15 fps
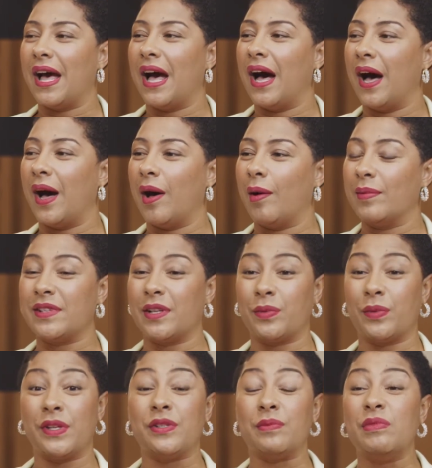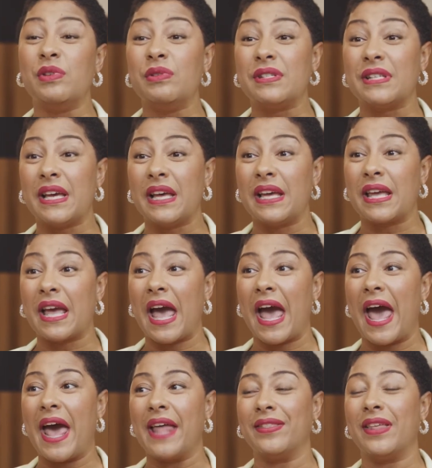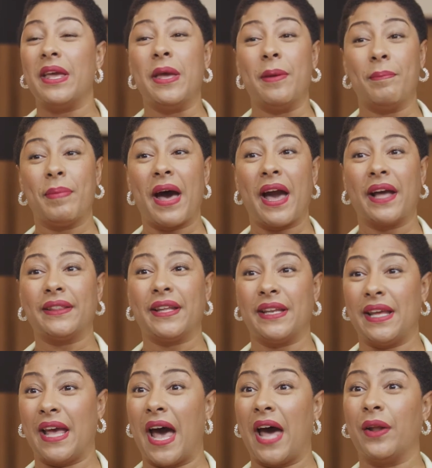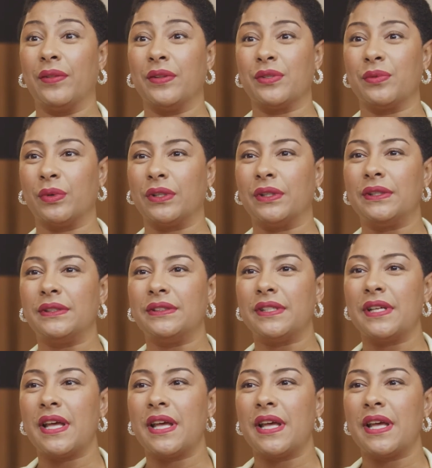obsessed with his music and the impact that he had on this world.